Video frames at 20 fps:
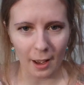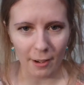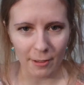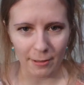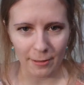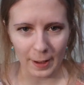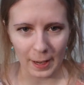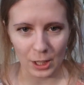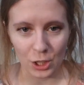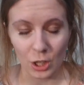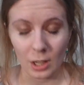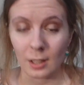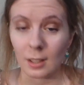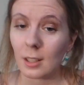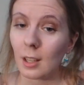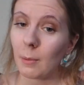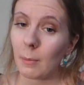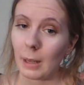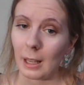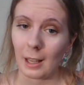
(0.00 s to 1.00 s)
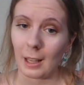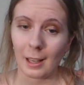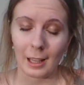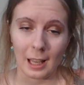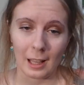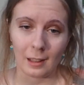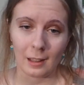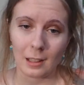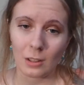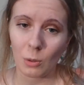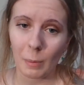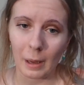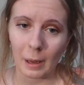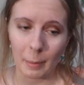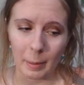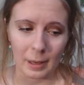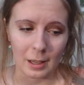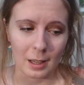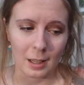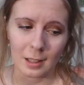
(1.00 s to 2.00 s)
of fiction to me. Again, these are my
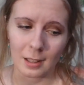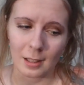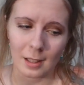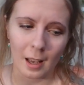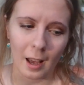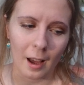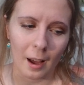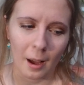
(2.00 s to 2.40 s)
opinions.